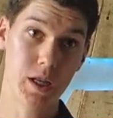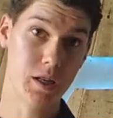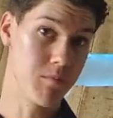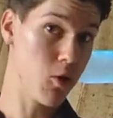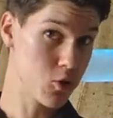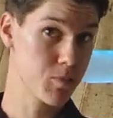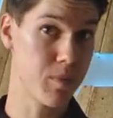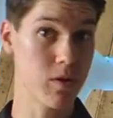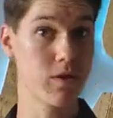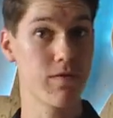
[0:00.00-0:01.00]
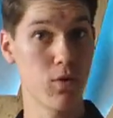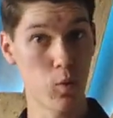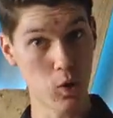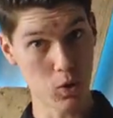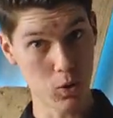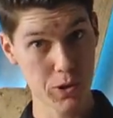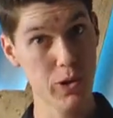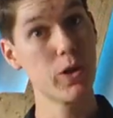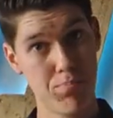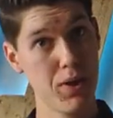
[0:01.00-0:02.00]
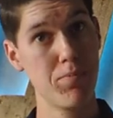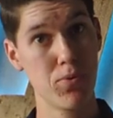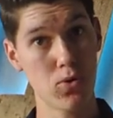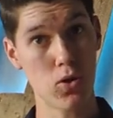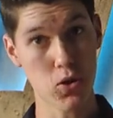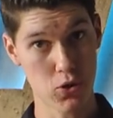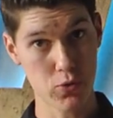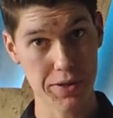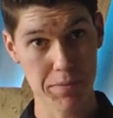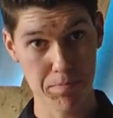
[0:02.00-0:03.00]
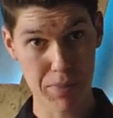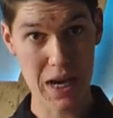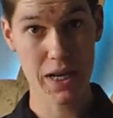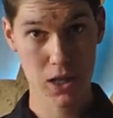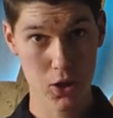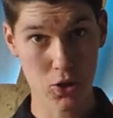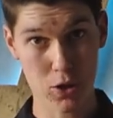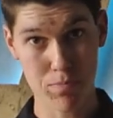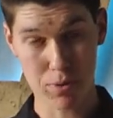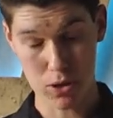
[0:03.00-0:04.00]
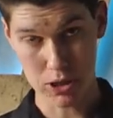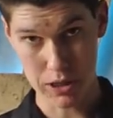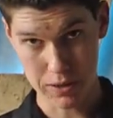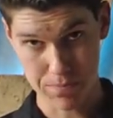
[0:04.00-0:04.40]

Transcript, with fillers: in most parts of the world, people are doing backyard burning.